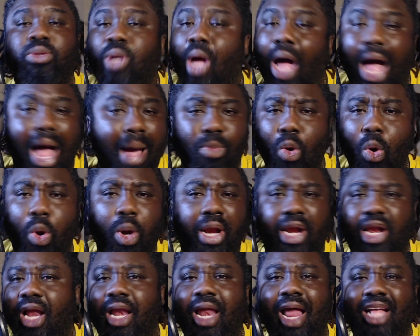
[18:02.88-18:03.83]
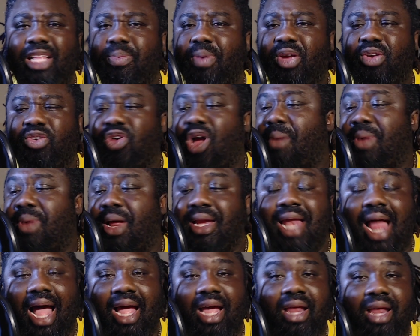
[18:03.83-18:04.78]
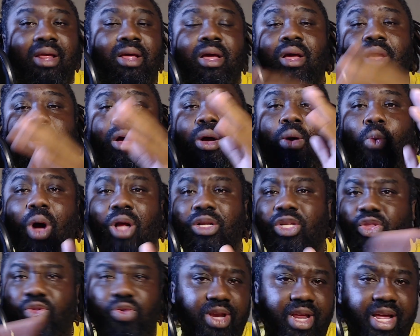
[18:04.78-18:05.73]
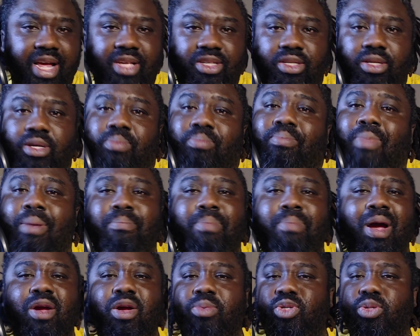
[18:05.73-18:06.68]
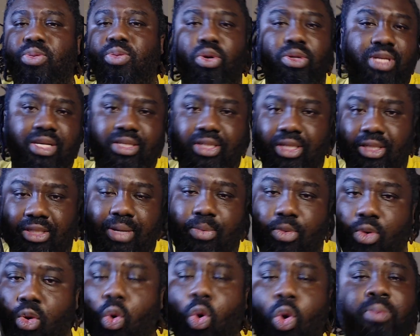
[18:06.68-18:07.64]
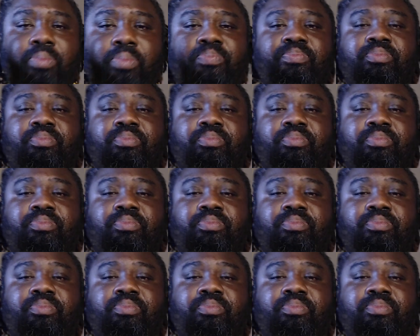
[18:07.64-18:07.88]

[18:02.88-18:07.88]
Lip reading: I'm Googling online to make sure I'm not dying. 1 to 3 days, but barium should be out of your system. Cool.